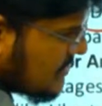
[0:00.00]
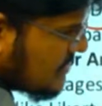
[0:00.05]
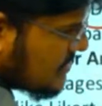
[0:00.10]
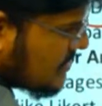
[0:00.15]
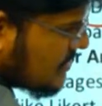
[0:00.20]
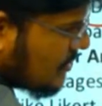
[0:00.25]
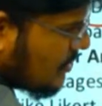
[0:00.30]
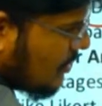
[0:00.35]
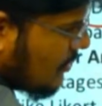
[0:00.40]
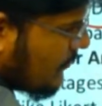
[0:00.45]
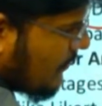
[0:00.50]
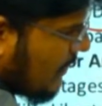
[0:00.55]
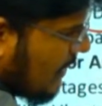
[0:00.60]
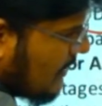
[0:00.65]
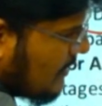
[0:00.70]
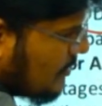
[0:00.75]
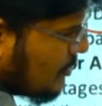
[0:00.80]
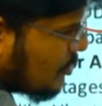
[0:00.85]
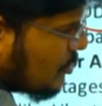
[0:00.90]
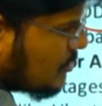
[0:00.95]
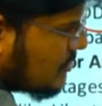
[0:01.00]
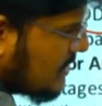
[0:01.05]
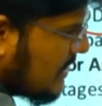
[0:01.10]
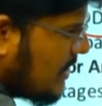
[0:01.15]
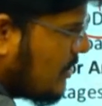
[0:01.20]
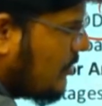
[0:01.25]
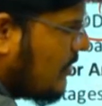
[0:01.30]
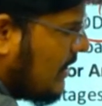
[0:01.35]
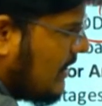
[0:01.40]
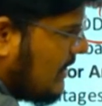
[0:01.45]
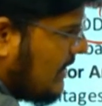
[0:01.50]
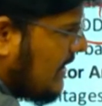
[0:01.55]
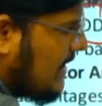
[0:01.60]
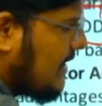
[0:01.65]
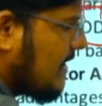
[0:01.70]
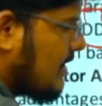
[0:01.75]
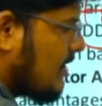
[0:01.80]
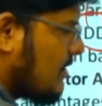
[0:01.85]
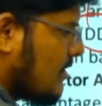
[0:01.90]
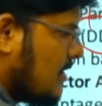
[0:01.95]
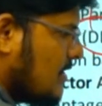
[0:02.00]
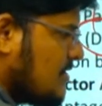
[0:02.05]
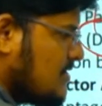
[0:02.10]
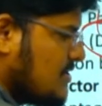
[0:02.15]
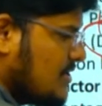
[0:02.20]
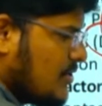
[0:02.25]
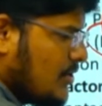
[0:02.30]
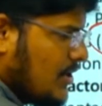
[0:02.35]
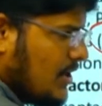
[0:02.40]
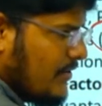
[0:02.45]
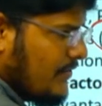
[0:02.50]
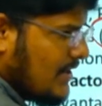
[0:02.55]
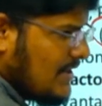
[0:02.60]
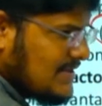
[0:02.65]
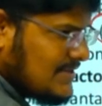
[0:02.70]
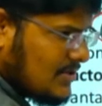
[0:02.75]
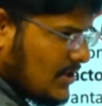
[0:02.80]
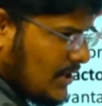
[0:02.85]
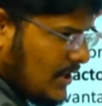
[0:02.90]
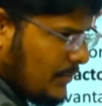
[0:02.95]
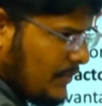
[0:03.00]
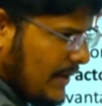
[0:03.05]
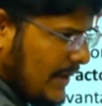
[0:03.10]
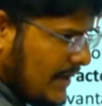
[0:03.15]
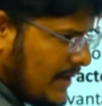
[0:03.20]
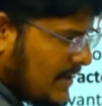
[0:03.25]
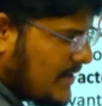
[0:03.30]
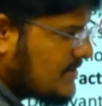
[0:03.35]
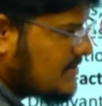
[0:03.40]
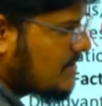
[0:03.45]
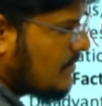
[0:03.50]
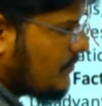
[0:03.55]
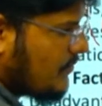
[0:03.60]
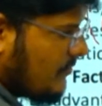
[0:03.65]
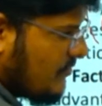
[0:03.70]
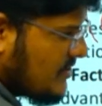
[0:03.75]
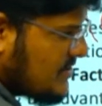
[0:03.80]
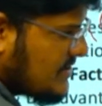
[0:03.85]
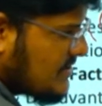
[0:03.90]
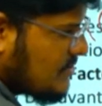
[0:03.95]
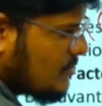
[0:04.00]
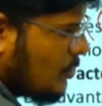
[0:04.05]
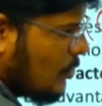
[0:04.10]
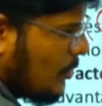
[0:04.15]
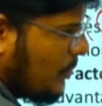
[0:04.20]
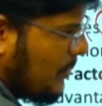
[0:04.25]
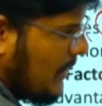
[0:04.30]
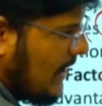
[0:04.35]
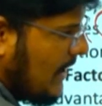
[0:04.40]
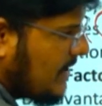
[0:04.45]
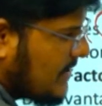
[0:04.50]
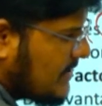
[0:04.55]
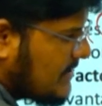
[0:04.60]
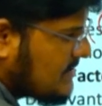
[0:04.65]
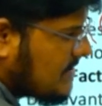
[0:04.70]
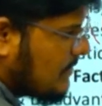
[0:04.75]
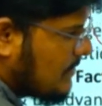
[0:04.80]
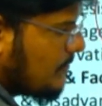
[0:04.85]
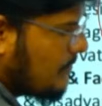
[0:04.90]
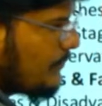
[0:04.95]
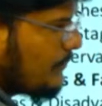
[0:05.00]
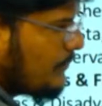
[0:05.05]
0, 1, 2, 3, you can take it. 0 level is not a plagiarism, which is no plagiarism